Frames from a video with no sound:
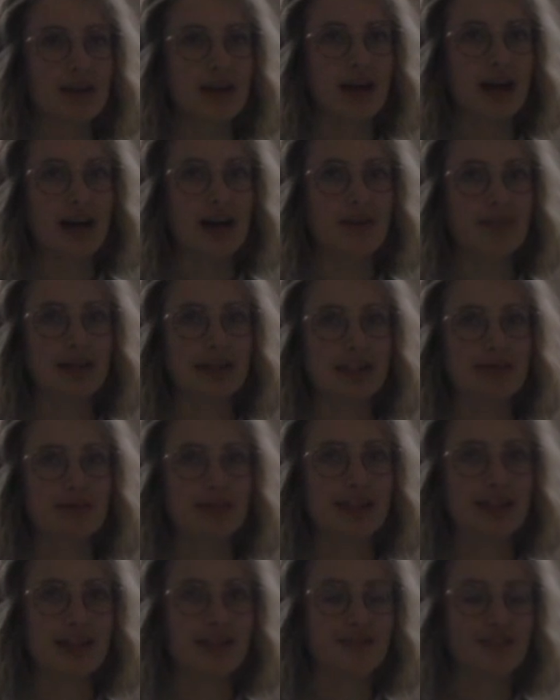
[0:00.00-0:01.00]
we have to
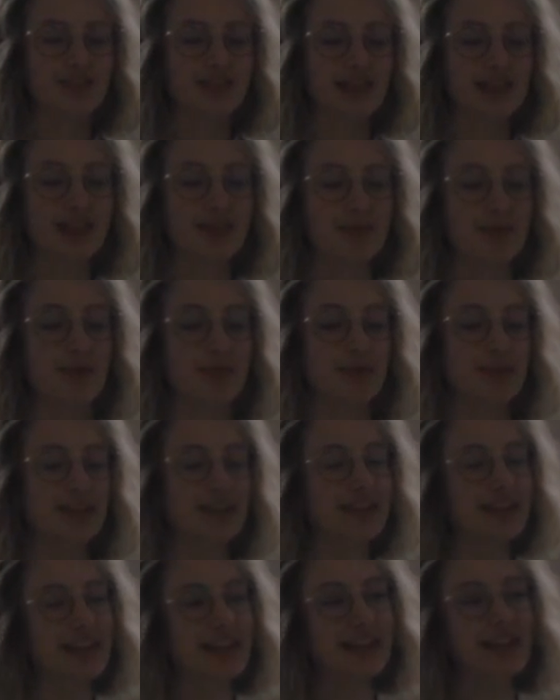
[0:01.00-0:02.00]
be careful that the people
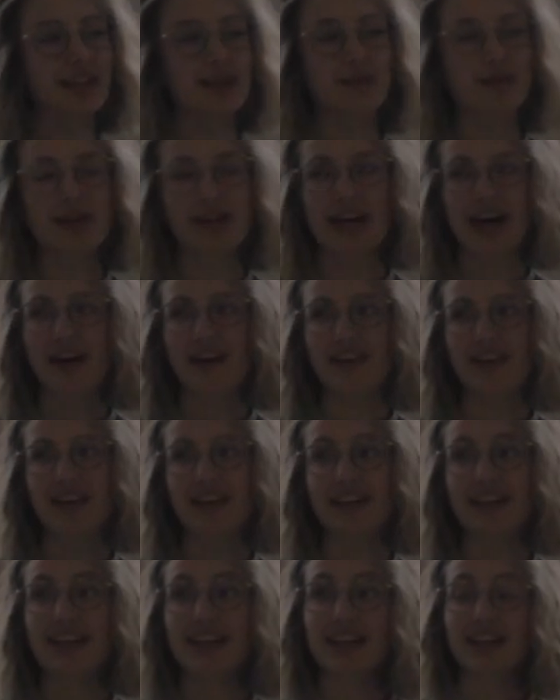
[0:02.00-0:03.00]
that are getting the word out
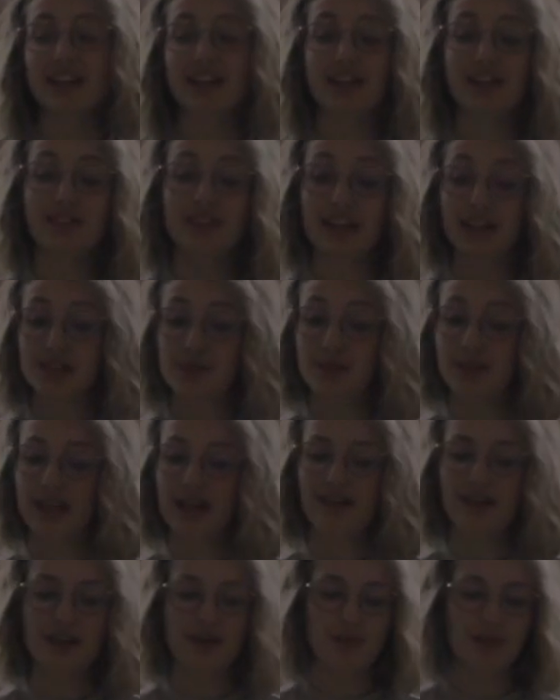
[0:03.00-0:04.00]
are getting the correct word
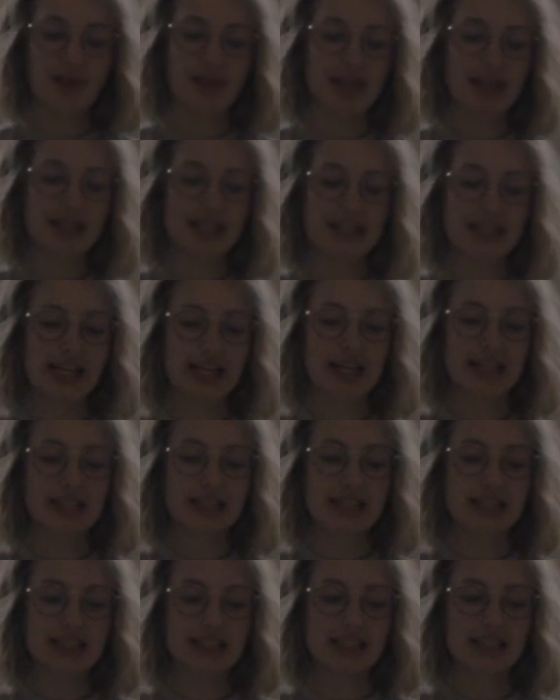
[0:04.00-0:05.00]
out and what the
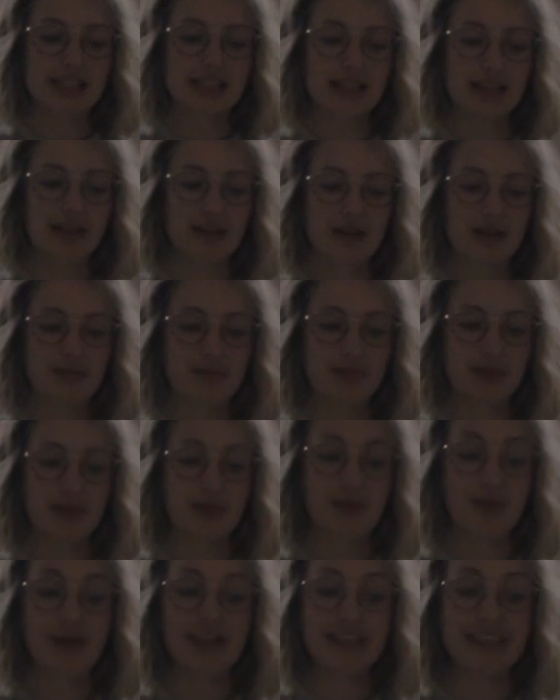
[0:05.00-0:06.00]
scientist
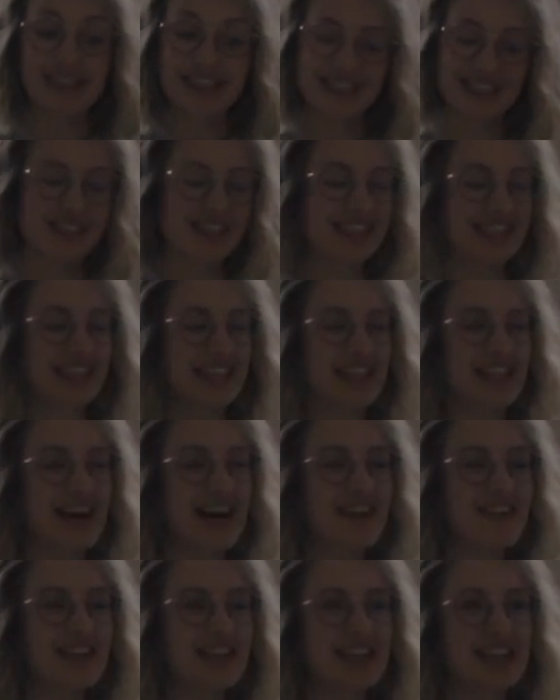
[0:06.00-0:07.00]
wanted to be said
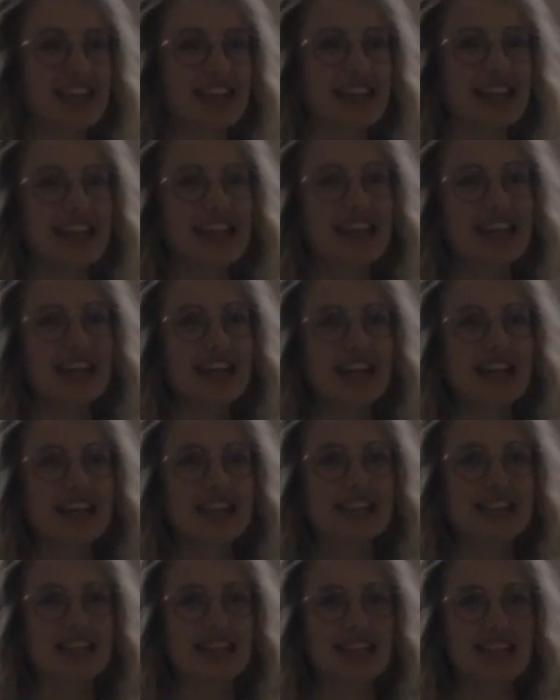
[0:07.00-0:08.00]
out. And
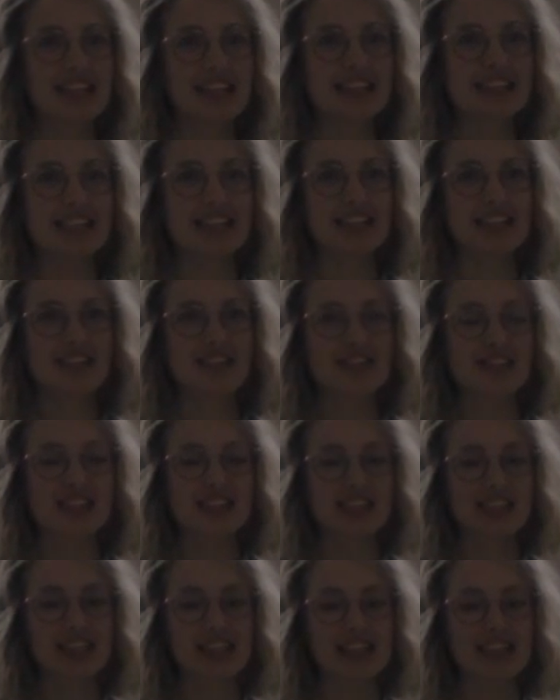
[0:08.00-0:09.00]
so I think that's an
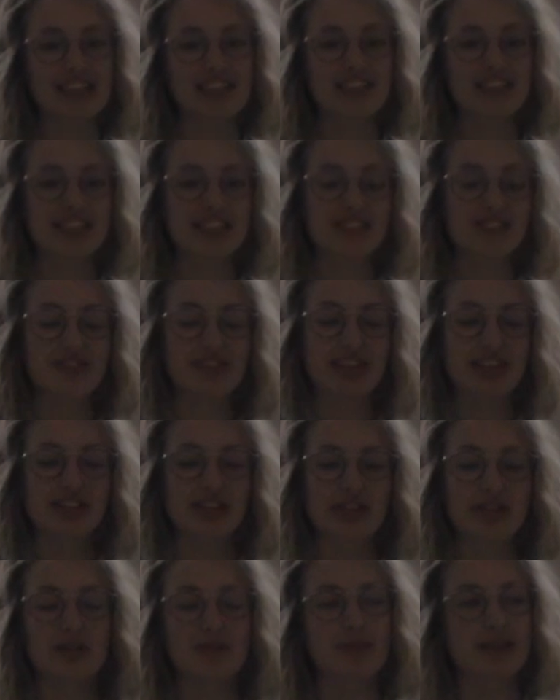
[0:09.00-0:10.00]
interesting
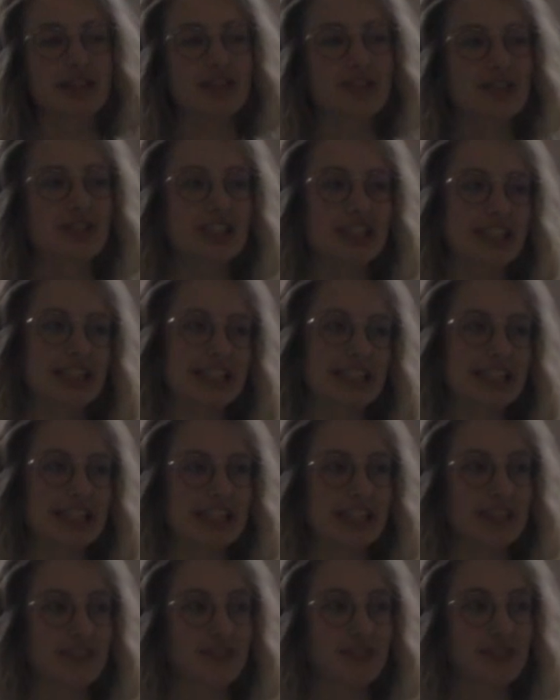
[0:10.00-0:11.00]
transformation. It'll be interesting to
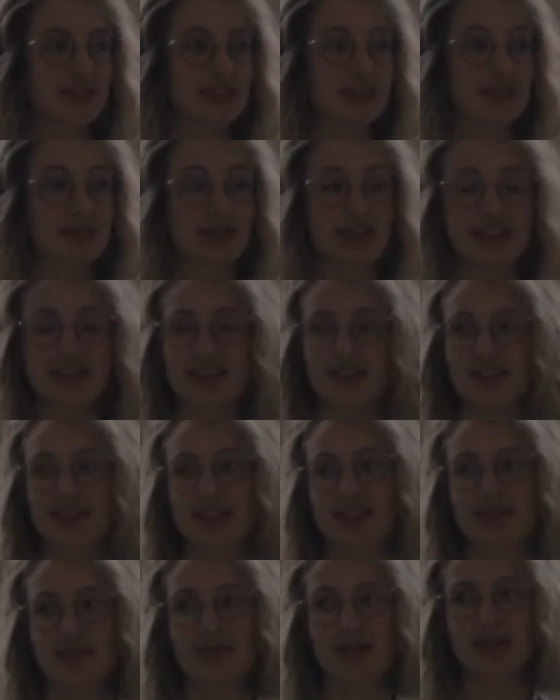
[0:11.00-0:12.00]
see if we do make that
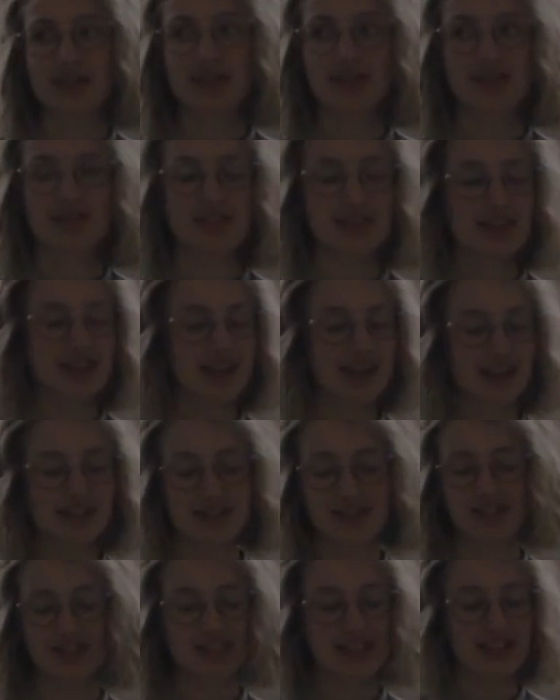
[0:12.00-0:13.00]
transformation over the next
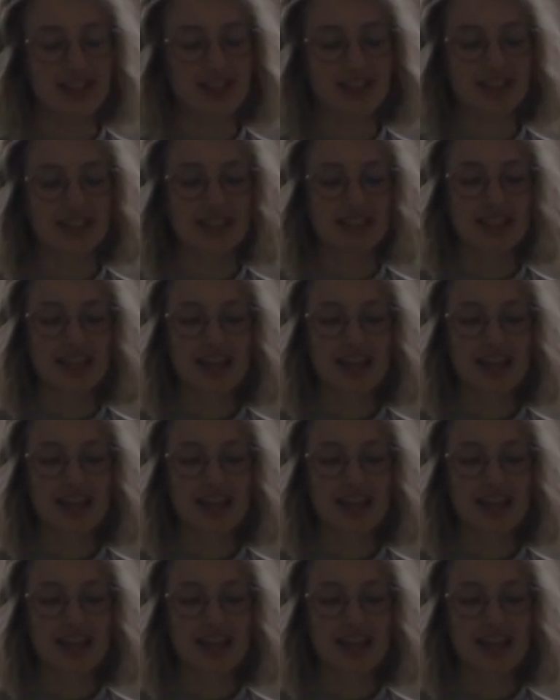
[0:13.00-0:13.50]
50 years.